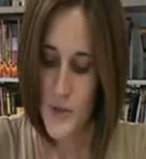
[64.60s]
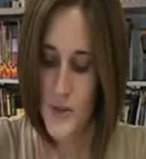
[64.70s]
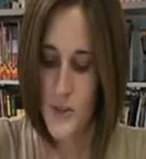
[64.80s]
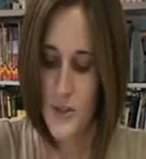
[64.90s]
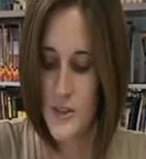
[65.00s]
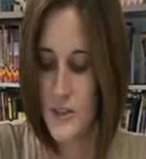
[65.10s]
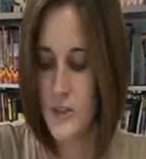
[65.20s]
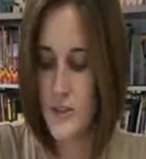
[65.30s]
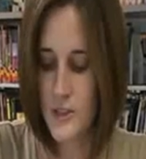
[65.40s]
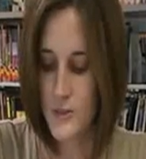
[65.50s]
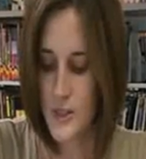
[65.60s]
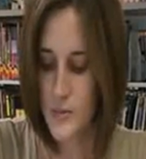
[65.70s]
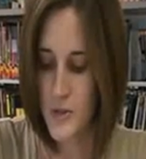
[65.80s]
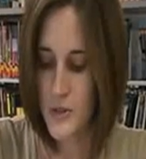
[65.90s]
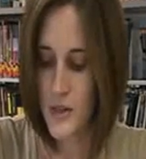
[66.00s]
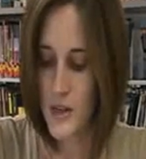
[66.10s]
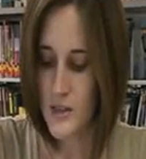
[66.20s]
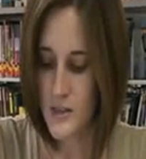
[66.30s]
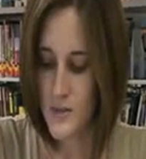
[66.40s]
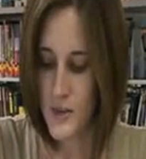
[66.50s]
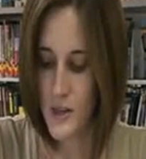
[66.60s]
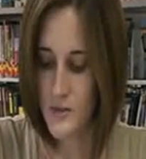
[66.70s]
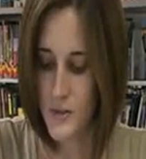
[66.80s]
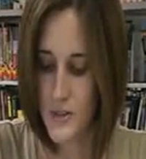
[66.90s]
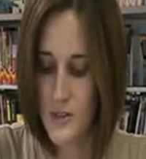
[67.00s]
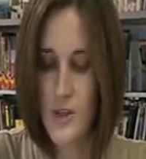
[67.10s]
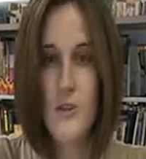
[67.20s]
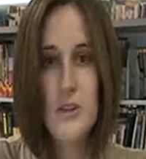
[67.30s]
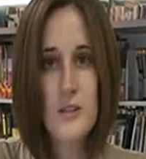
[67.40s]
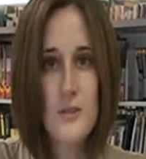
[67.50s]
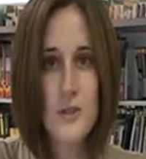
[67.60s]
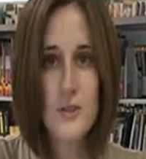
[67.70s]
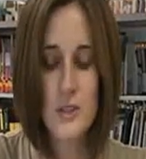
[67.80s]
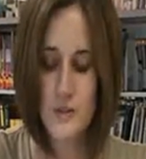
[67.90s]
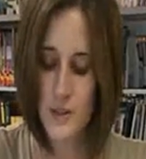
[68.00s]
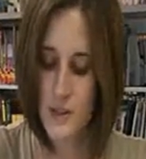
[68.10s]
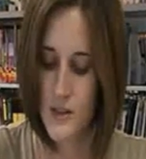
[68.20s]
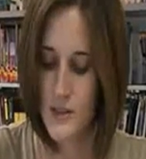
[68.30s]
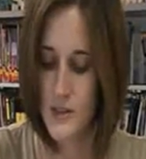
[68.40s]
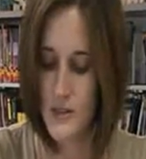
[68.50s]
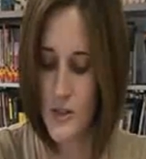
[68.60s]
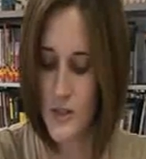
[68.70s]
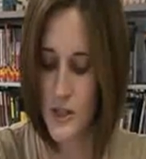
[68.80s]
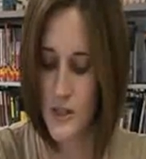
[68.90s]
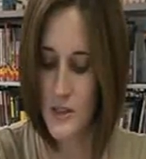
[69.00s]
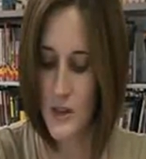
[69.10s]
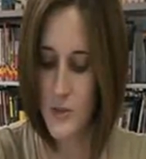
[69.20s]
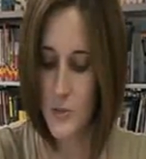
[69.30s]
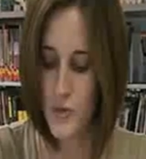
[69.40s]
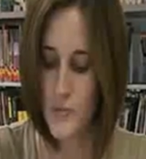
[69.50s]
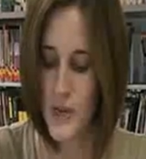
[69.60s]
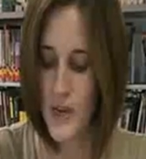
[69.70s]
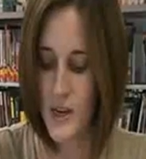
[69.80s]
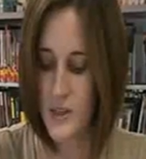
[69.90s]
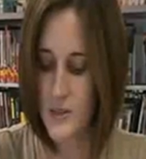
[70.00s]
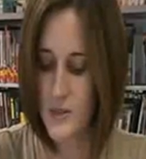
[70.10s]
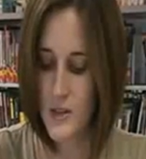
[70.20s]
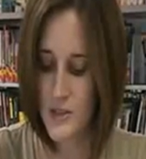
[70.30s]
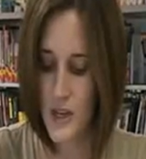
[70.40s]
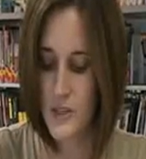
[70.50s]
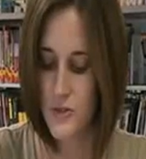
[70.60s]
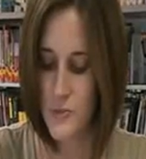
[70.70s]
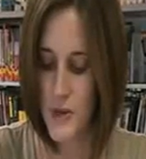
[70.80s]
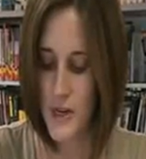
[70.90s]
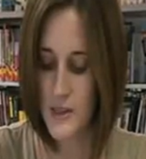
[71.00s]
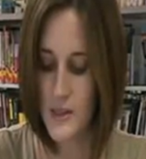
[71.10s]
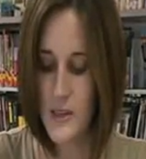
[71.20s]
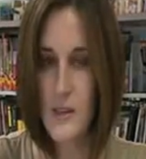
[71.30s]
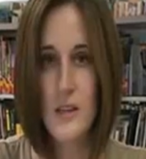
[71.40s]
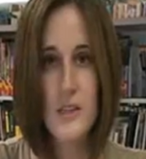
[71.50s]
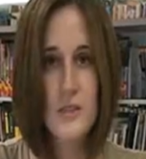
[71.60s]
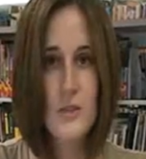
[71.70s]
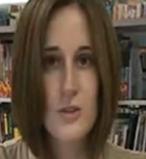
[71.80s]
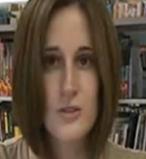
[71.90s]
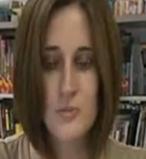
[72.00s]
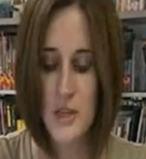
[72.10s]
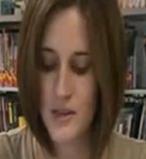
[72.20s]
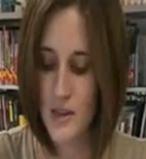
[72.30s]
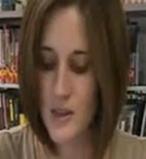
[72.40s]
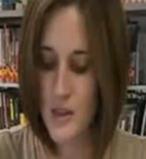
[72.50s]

"Be very still," he whispered, as if I wasn't already frozen. Slowly, never moving his eyes from mine, he leaned towards me.